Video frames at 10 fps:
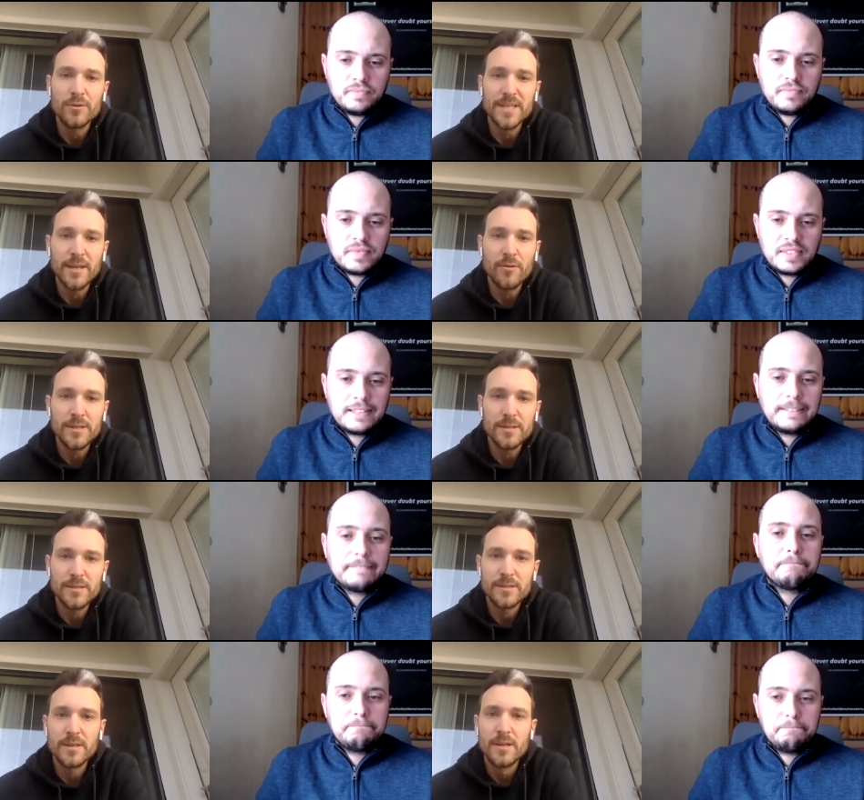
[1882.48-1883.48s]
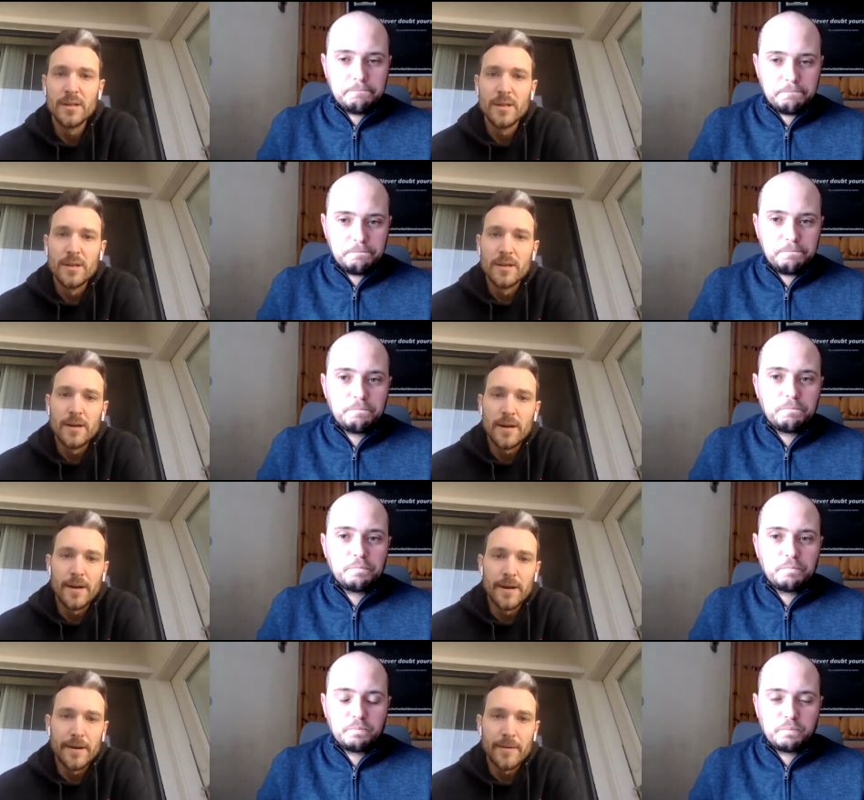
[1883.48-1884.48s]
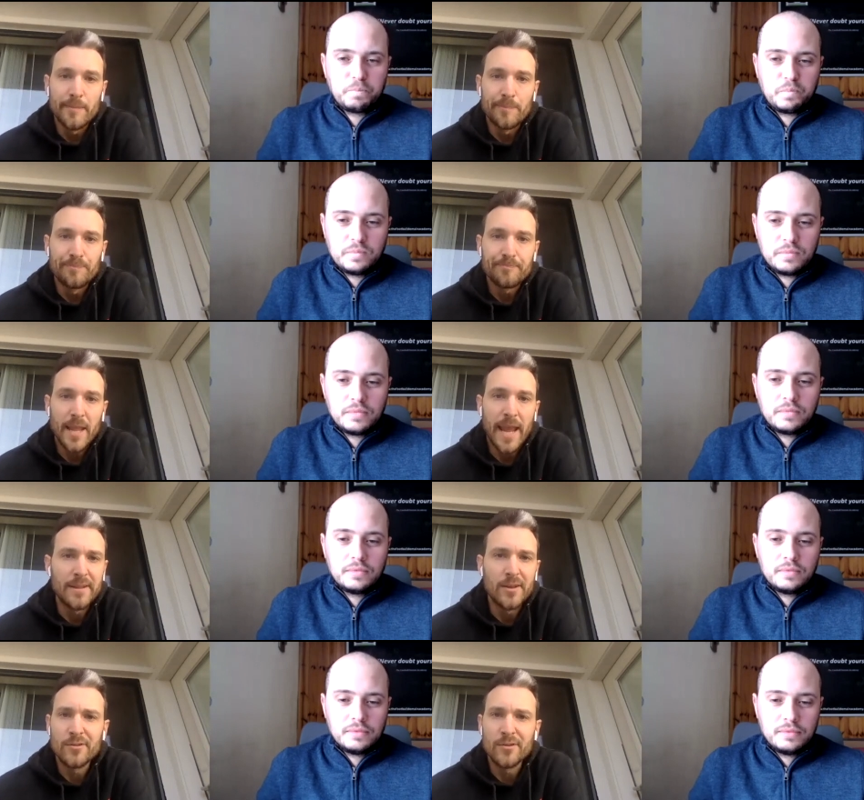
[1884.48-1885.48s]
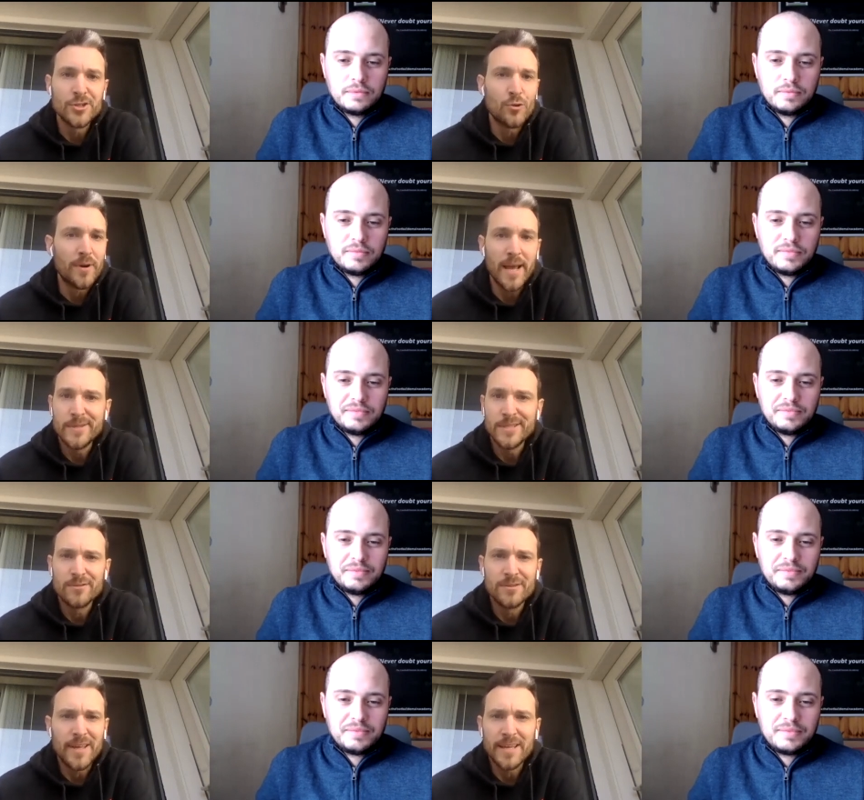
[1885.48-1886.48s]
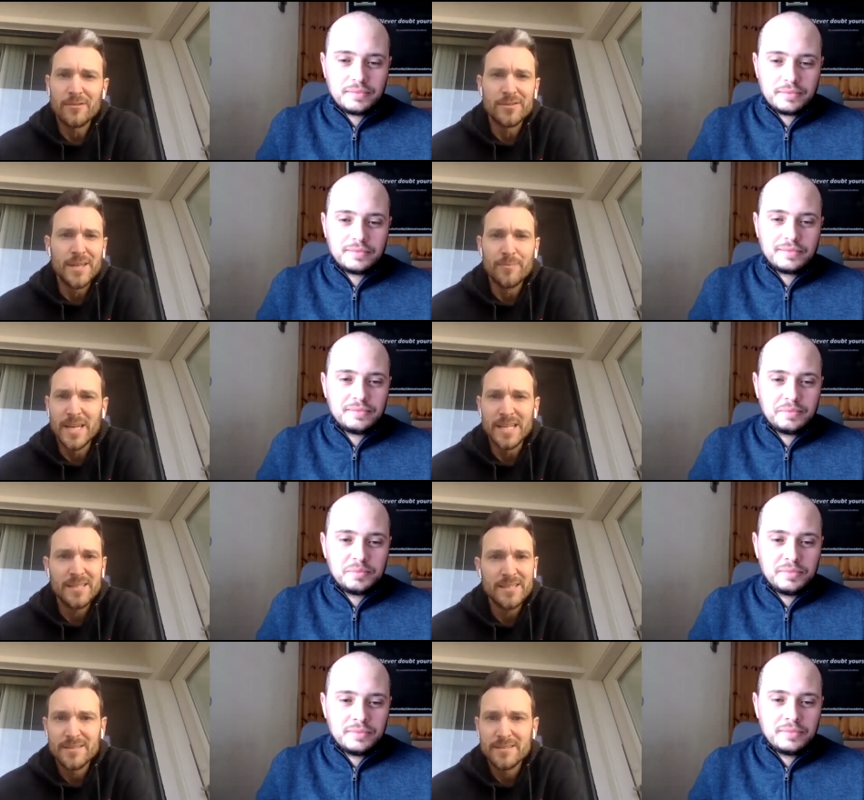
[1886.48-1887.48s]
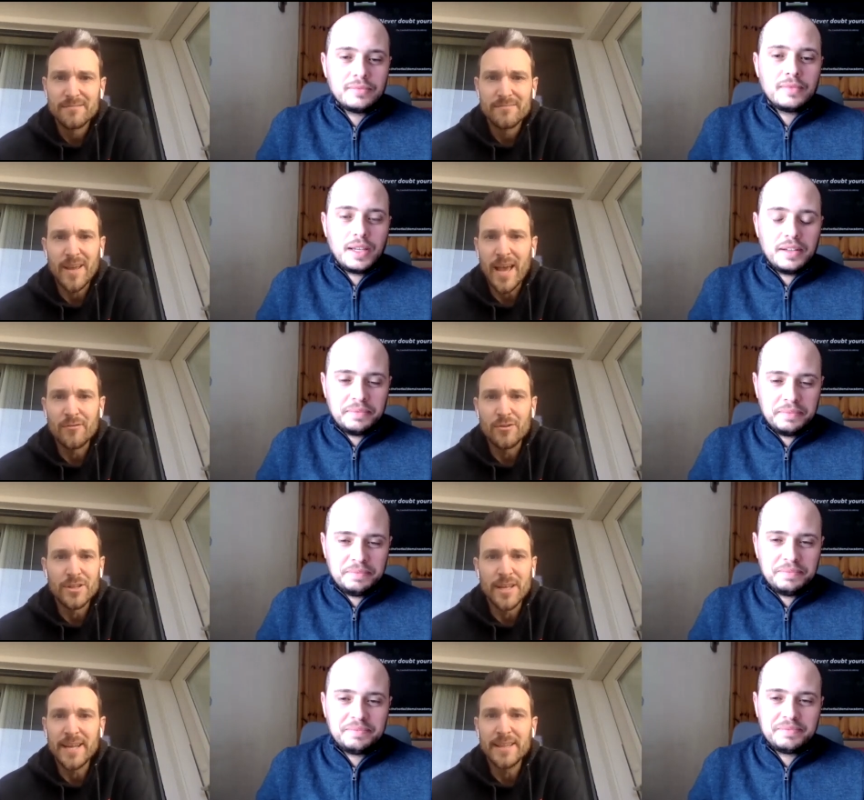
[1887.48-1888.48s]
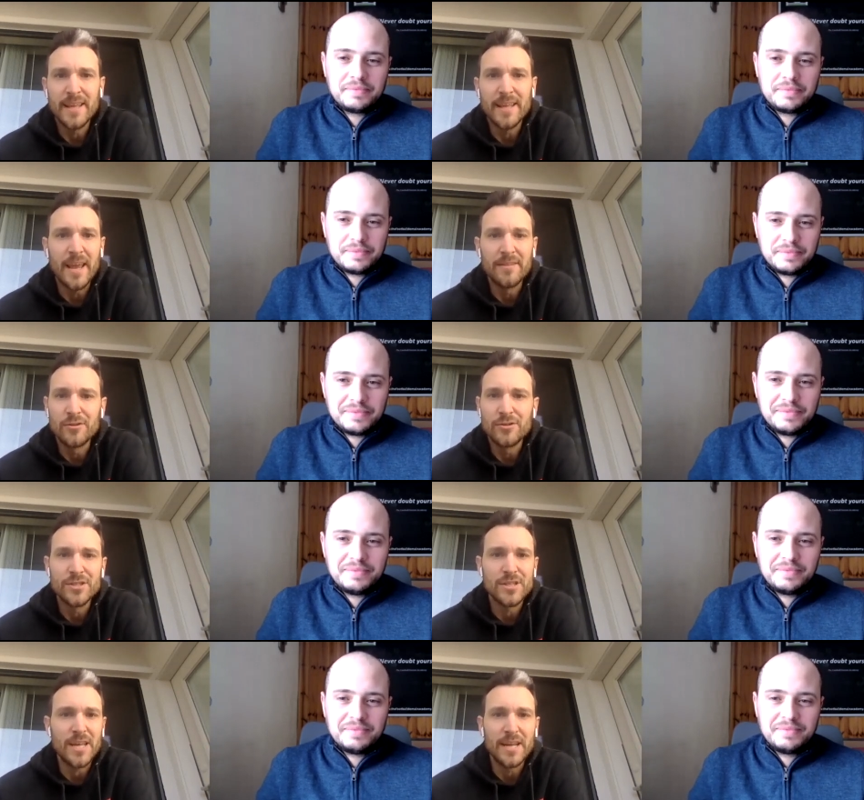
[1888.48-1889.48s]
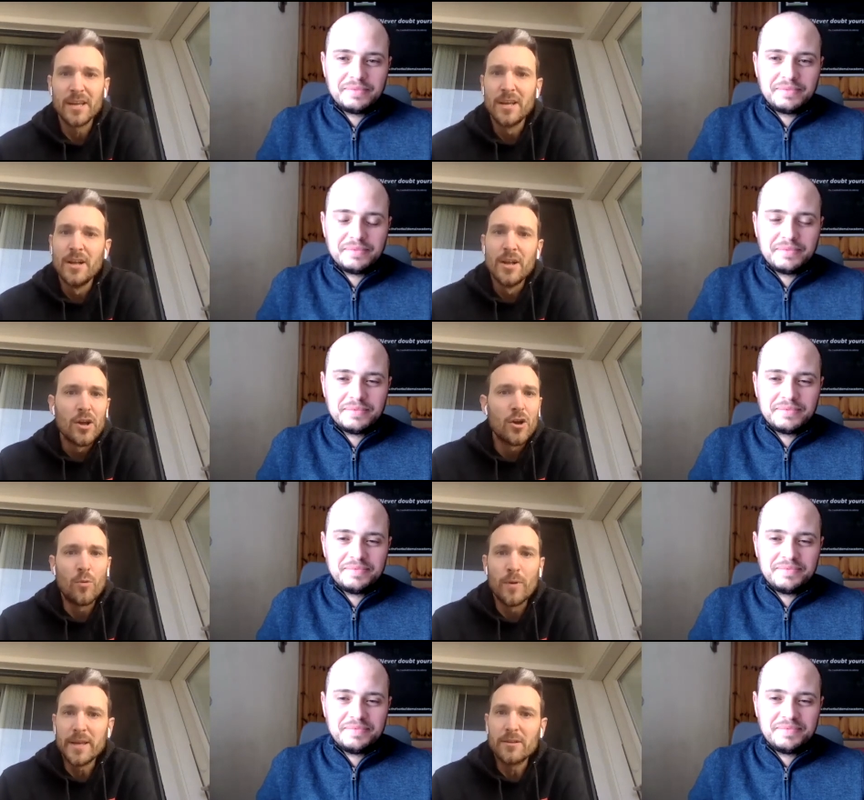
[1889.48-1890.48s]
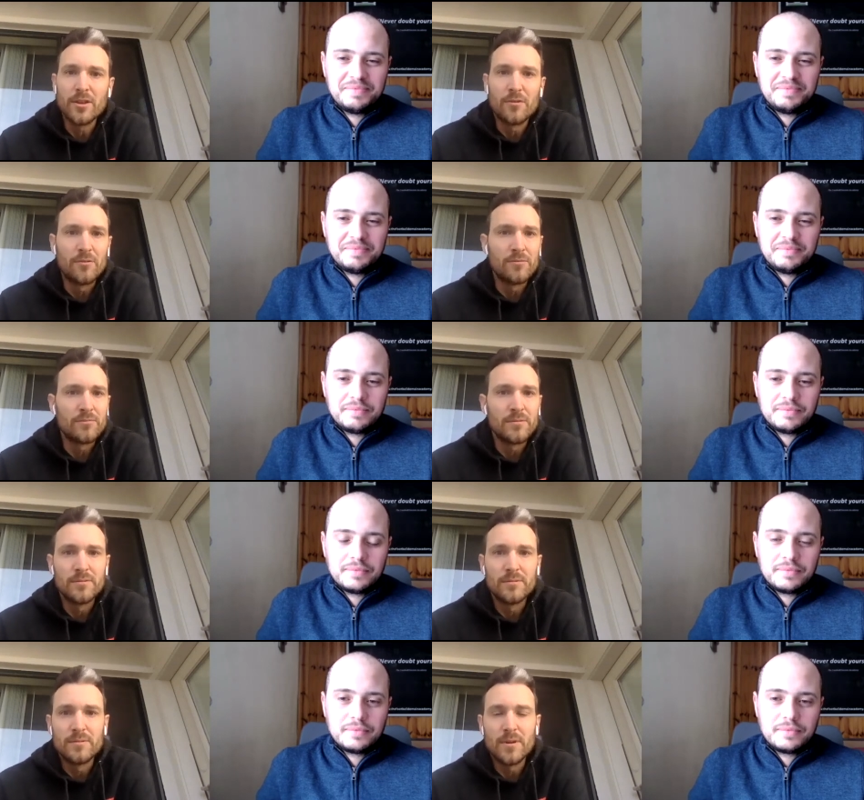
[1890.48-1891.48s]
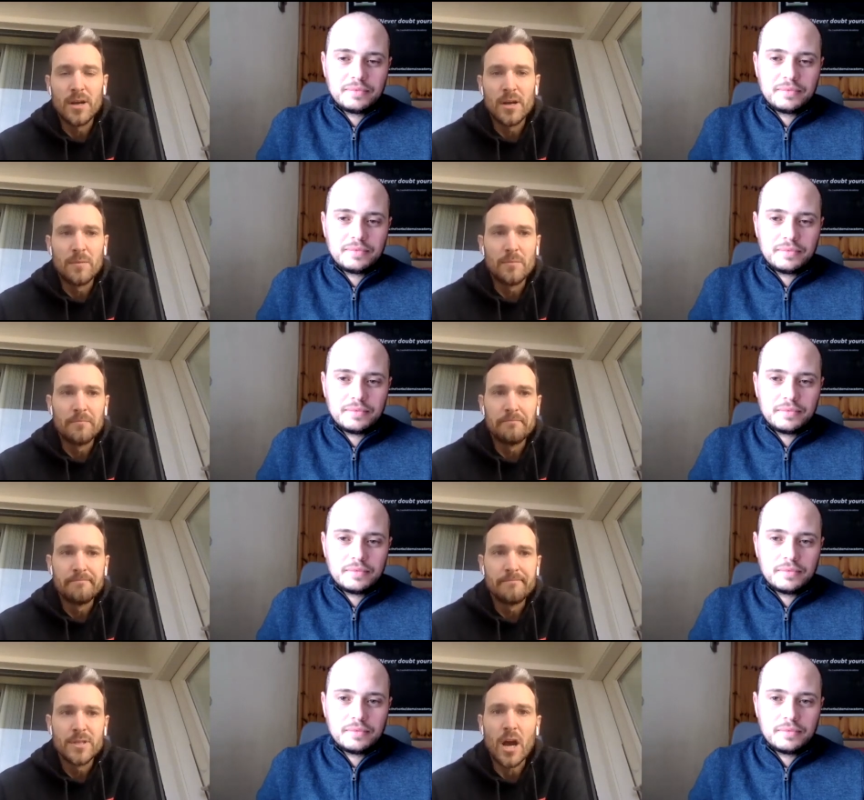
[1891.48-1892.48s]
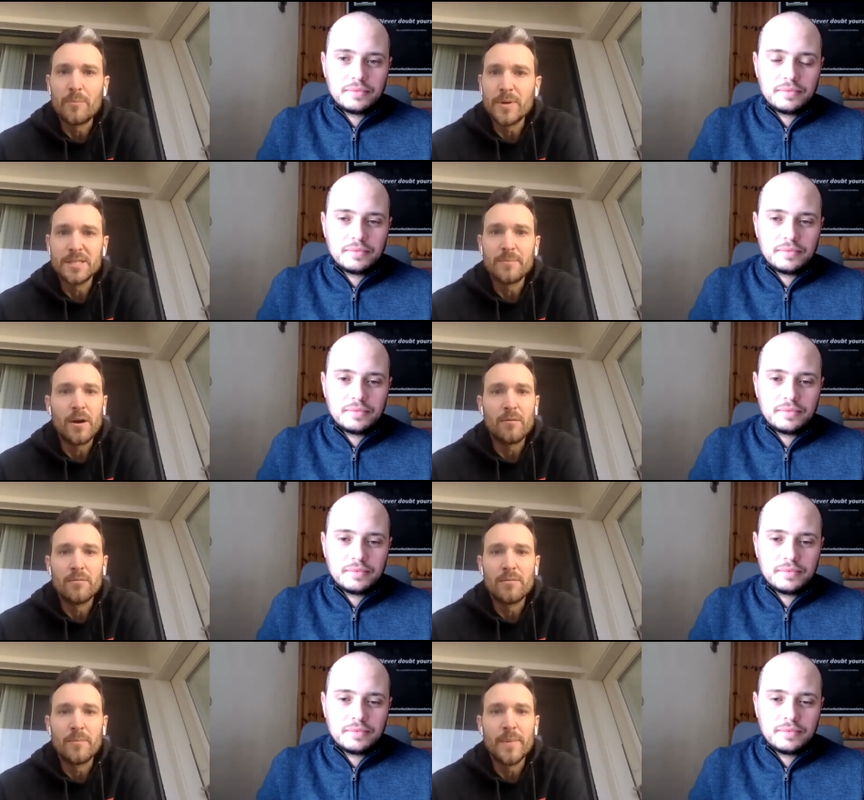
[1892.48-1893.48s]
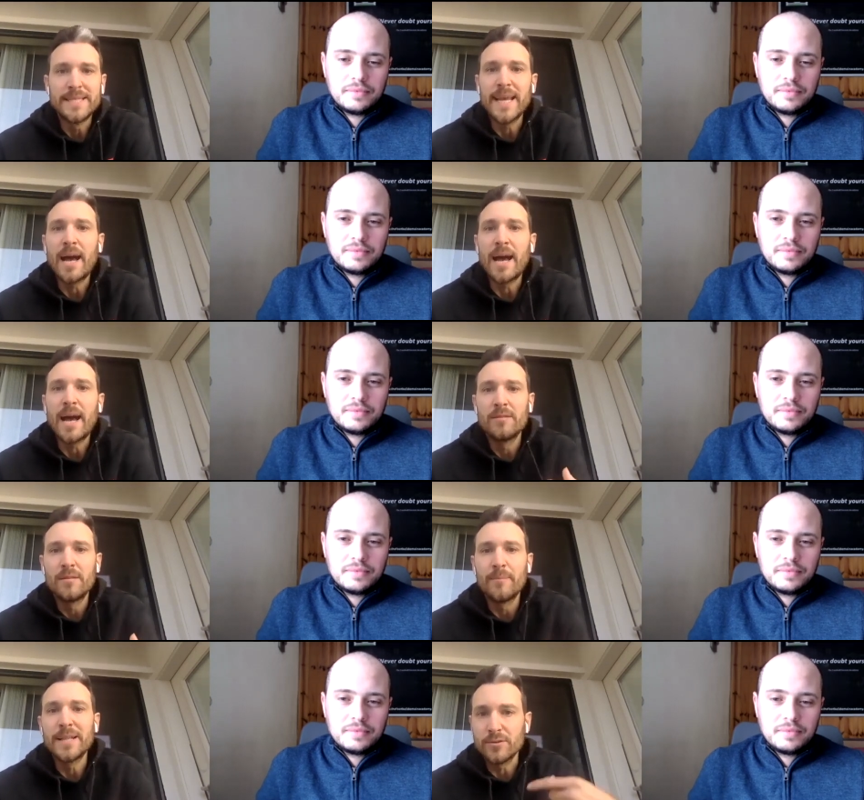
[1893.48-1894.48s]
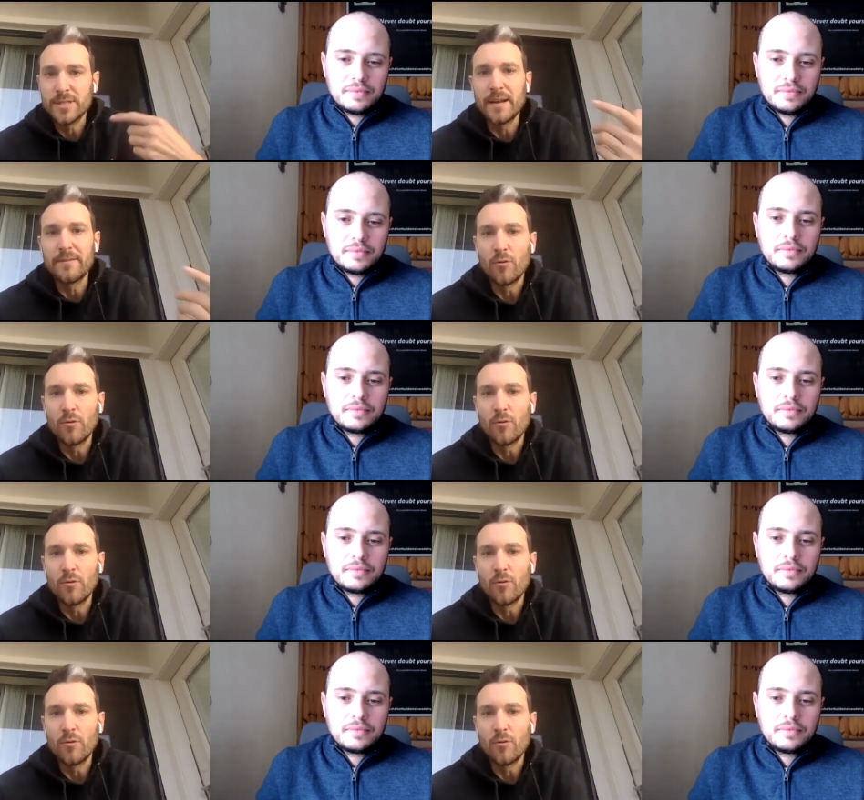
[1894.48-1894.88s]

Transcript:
Speaker 1: Secrets, mm-hmm. um, and they're, they're short episodes. They're like 13 minutes yeah. average length, and they're just like quick little um, topics about the mental the mental side of